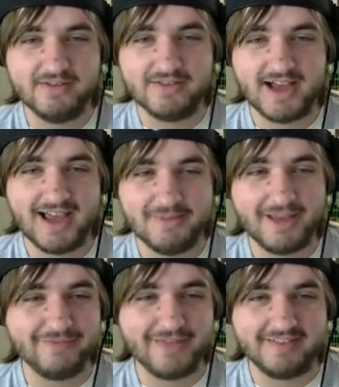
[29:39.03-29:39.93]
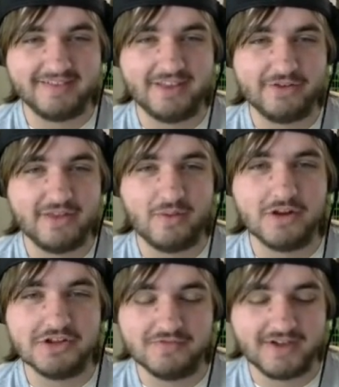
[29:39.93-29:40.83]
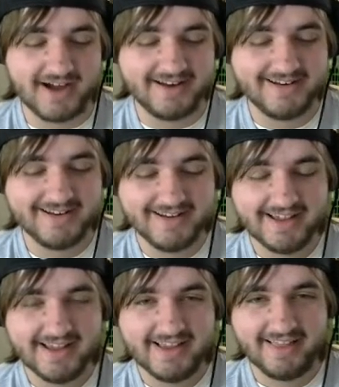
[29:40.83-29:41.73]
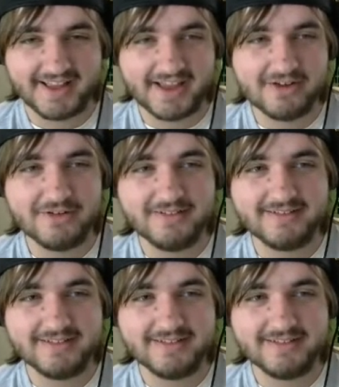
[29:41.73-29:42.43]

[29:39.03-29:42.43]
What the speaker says: of Time, if that's the only one you've gotten. Like, I don't...